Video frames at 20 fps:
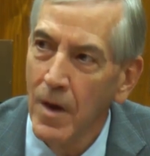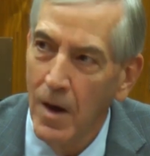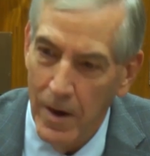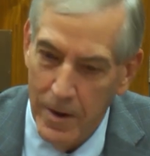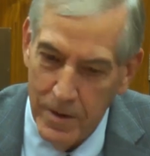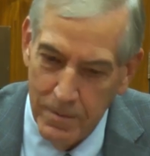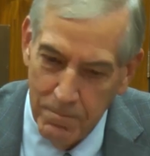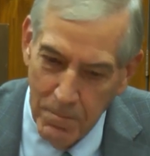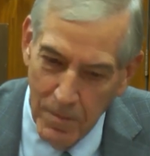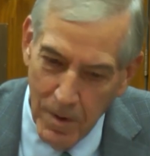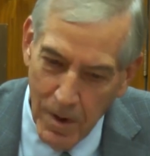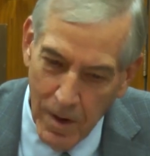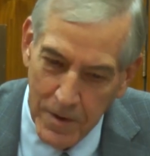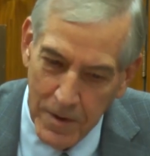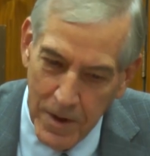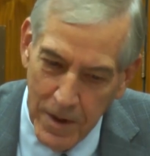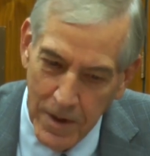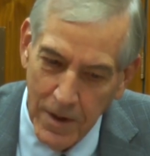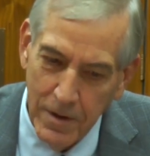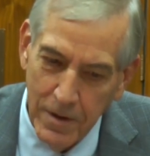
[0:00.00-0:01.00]
I
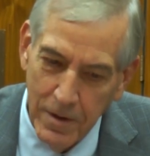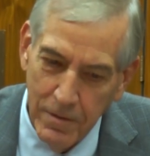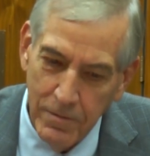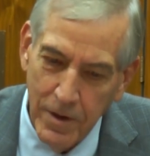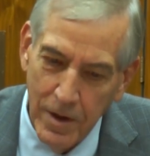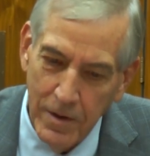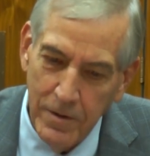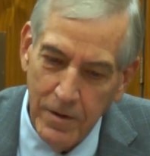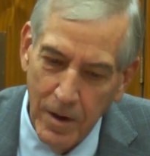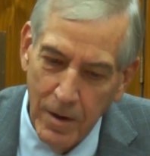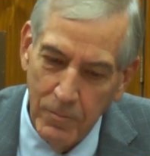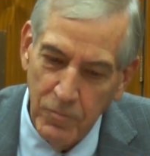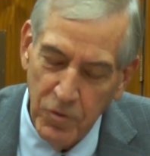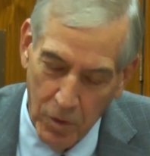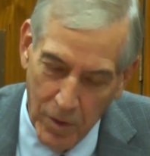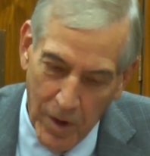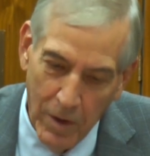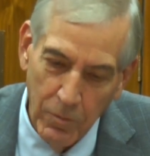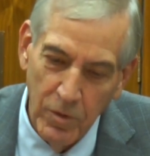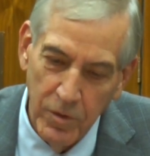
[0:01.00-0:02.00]
did at that time. So
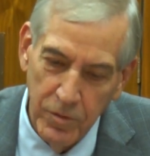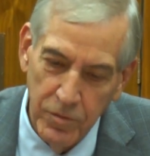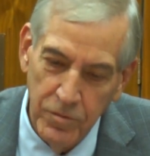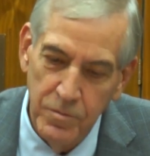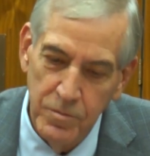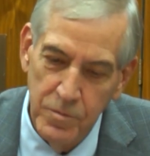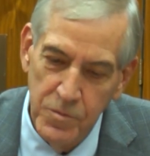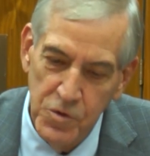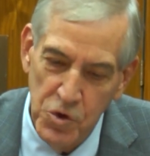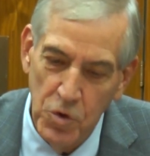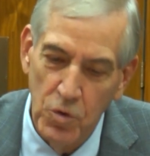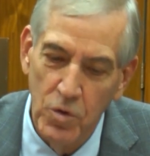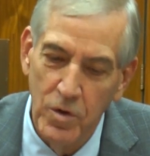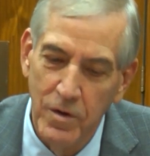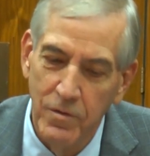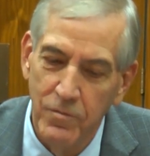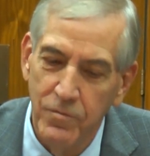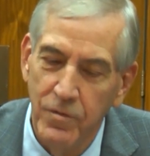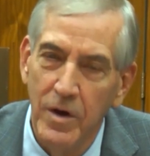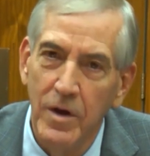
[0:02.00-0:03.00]
that was June
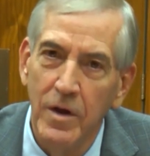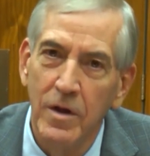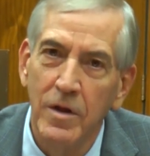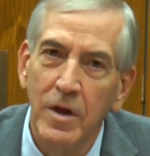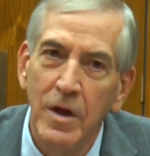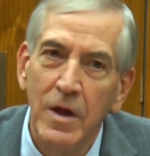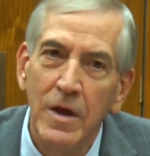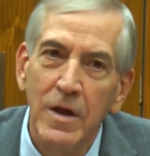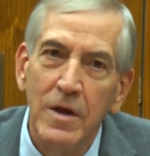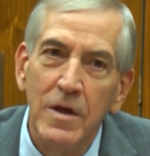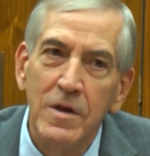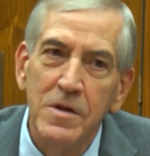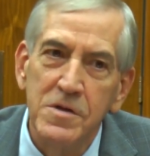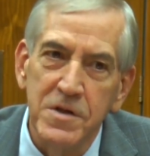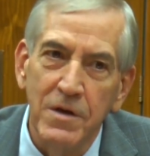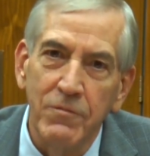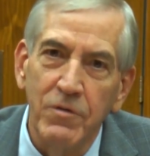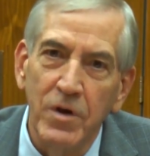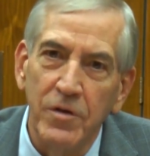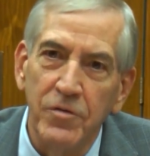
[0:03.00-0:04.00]
of
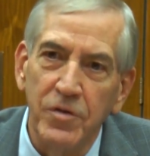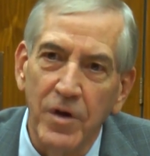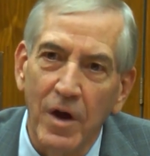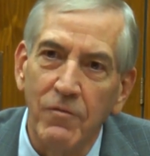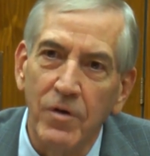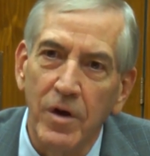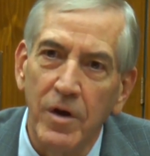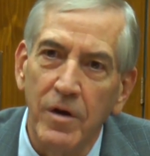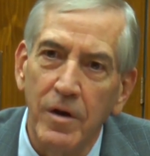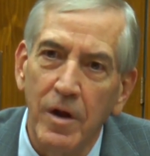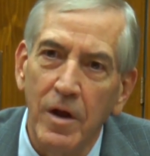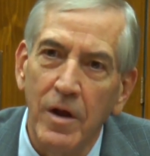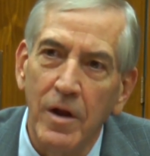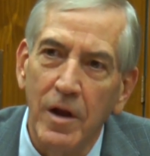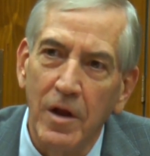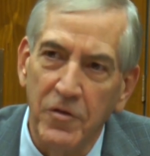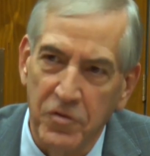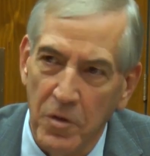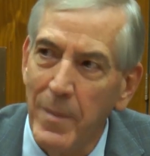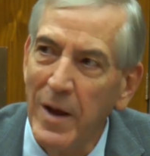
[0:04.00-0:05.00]
77. And
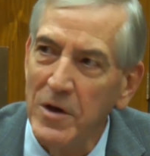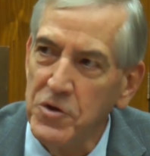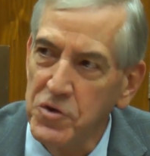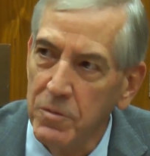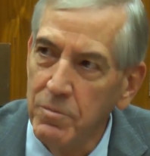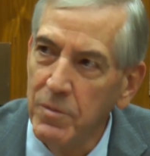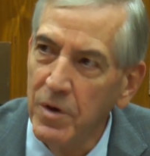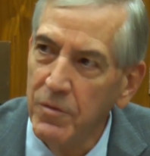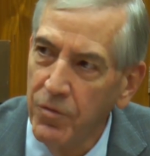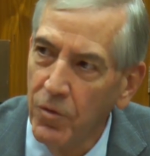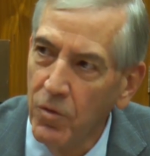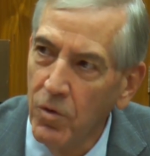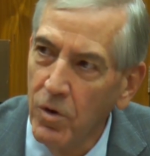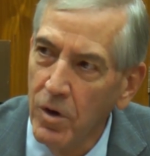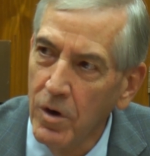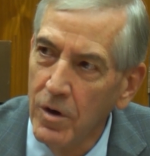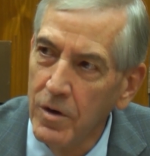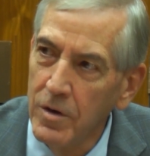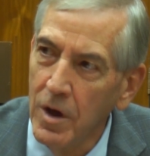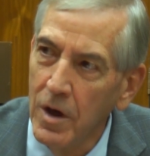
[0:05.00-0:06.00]
as I mentioned
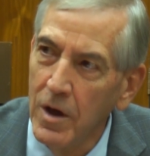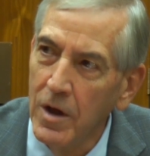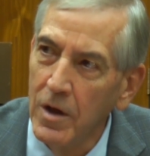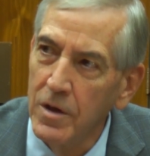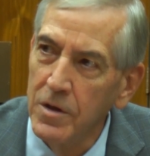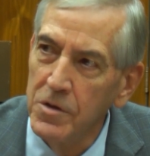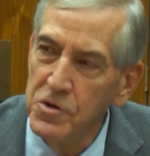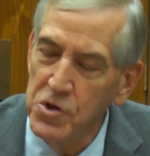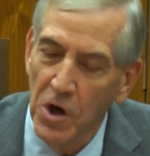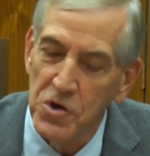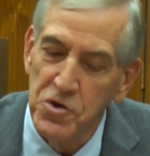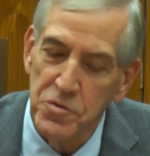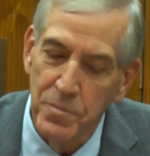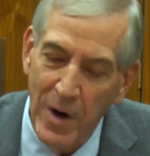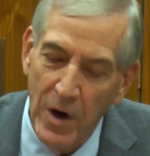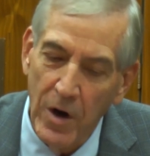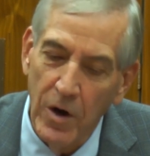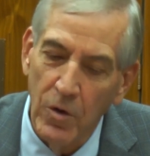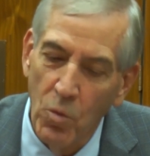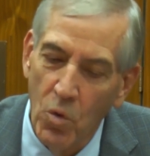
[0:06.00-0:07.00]
before, Judge
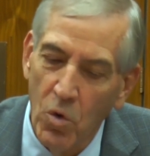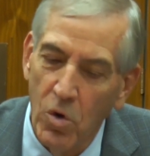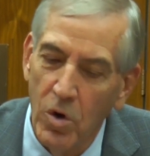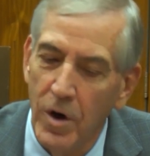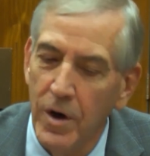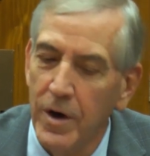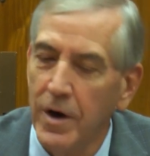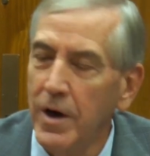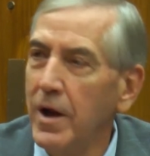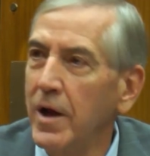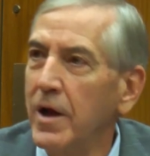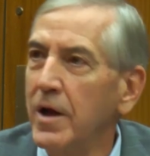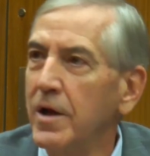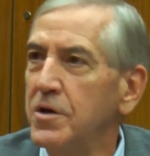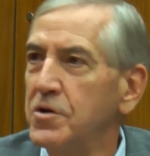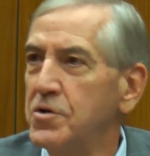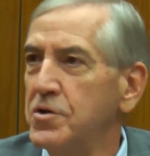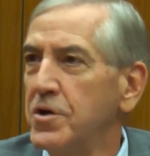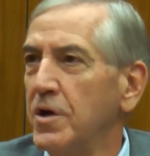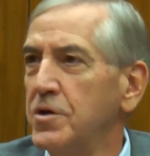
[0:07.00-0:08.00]
Merritt Warren
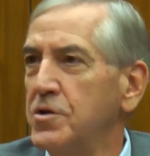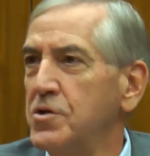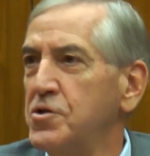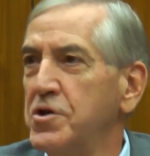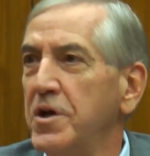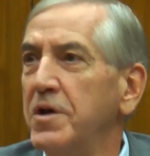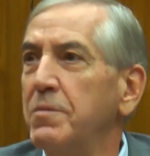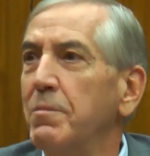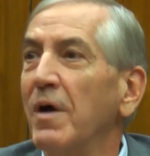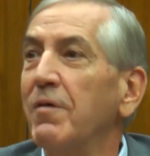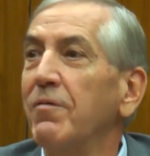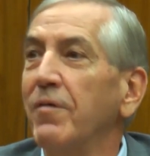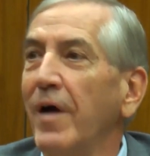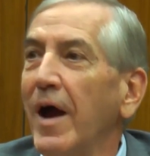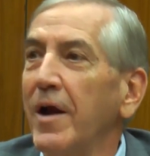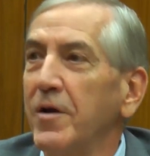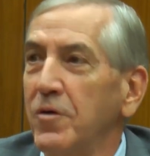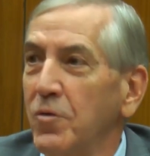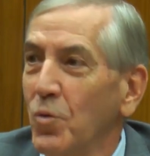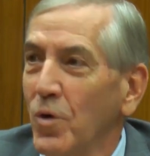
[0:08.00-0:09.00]
and Judge Gene
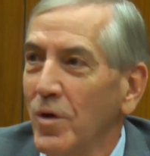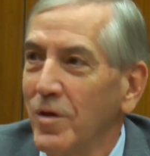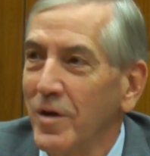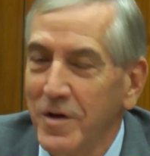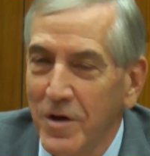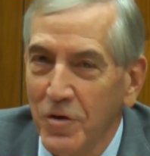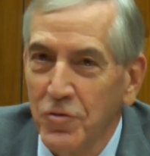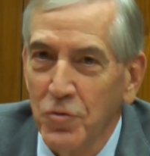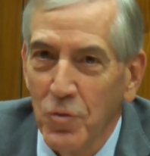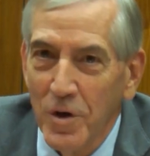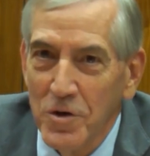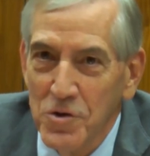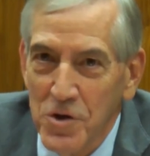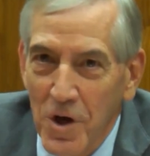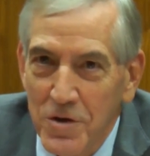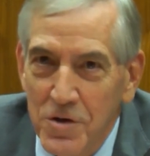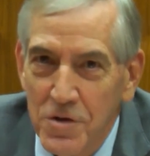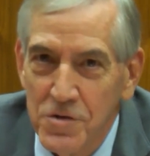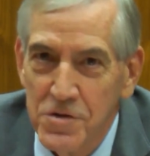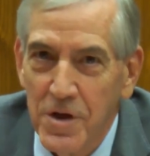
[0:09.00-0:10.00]
McFadden were the district
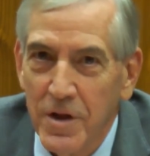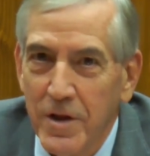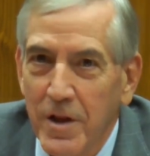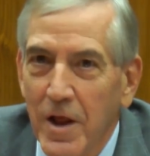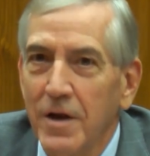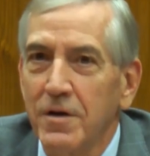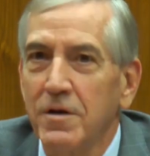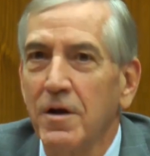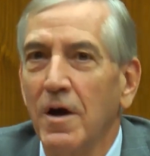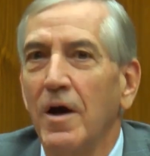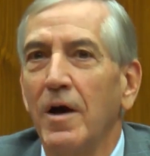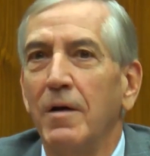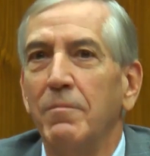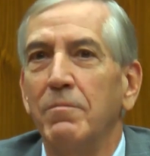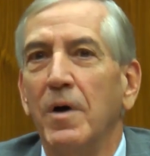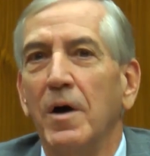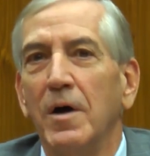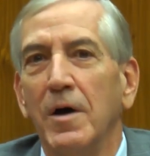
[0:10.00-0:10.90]
judges at that time.